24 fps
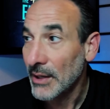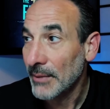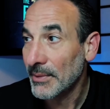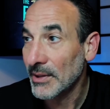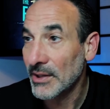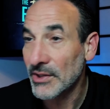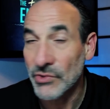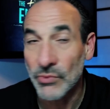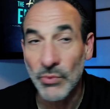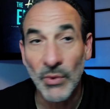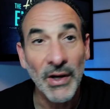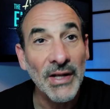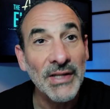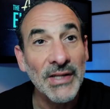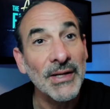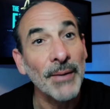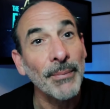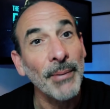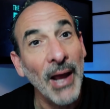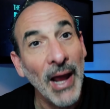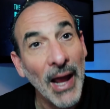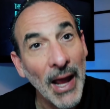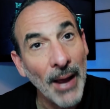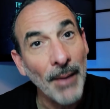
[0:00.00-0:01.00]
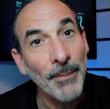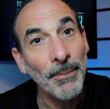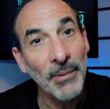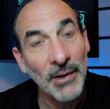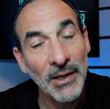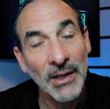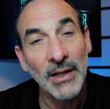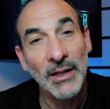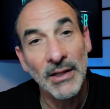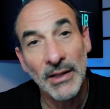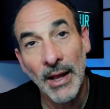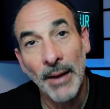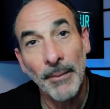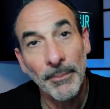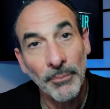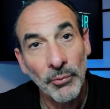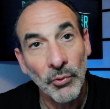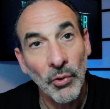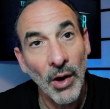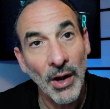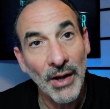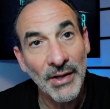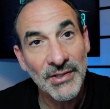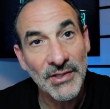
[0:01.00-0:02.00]
Because what ends up happening in that
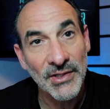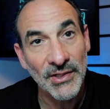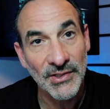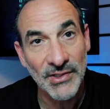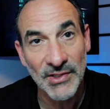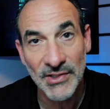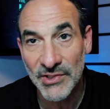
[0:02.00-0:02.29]
process